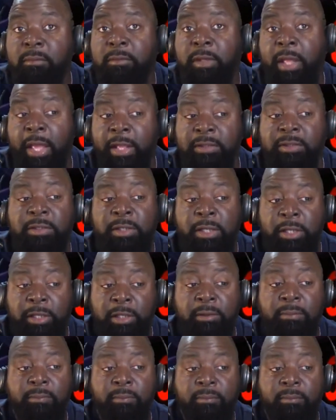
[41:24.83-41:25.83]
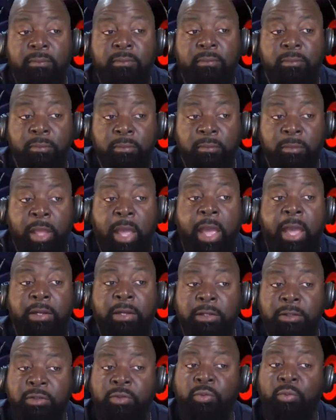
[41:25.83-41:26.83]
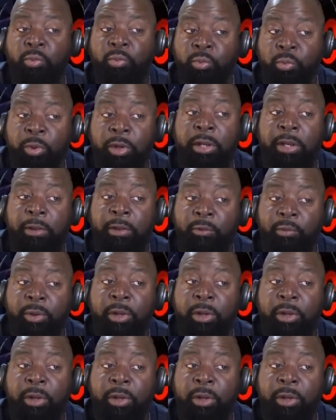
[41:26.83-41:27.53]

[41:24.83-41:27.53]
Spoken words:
That's deep. That is really,